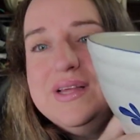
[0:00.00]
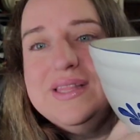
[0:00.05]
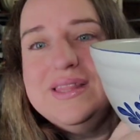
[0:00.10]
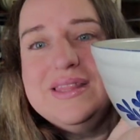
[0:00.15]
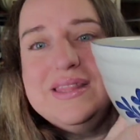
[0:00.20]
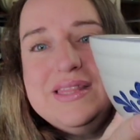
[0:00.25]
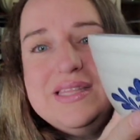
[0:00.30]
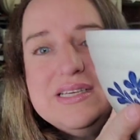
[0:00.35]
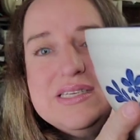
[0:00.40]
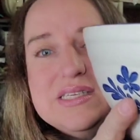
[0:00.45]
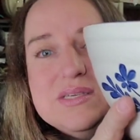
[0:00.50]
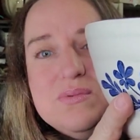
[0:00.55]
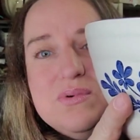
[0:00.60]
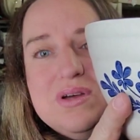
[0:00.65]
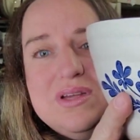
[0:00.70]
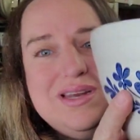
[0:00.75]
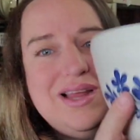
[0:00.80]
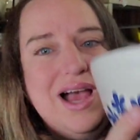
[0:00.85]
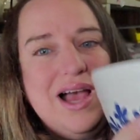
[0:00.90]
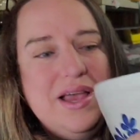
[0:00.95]
This
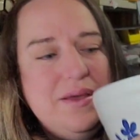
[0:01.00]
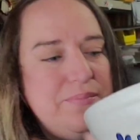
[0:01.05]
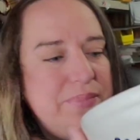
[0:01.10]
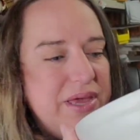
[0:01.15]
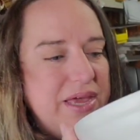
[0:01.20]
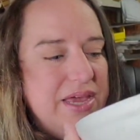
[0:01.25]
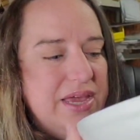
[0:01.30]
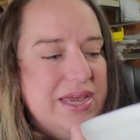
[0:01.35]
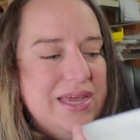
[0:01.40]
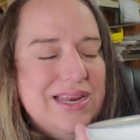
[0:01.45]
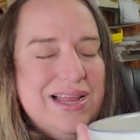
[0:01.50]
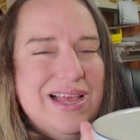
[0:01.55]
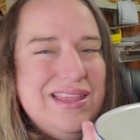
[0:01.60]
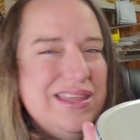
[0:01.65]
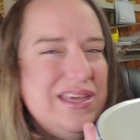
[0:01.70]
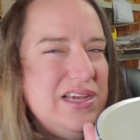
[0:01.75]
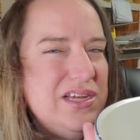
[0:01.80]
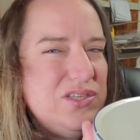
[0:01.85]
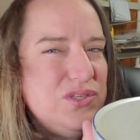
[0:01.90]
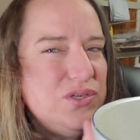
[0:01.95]
one I paid, I
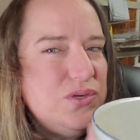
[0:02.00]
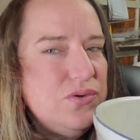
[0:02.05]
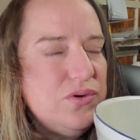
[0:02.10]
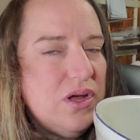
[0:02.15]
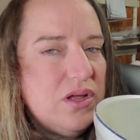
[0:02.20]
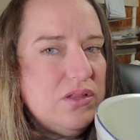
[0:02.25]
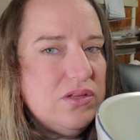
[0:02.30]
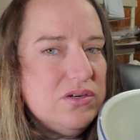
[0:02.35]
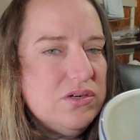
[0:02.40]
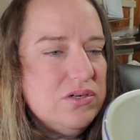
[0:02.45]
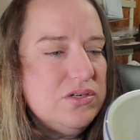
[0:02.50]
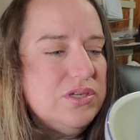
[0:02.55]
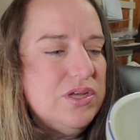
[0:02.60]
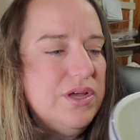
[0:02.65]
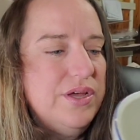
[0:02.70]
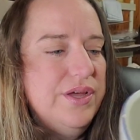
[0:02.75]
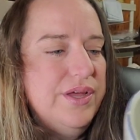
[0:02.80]
think, two dollars.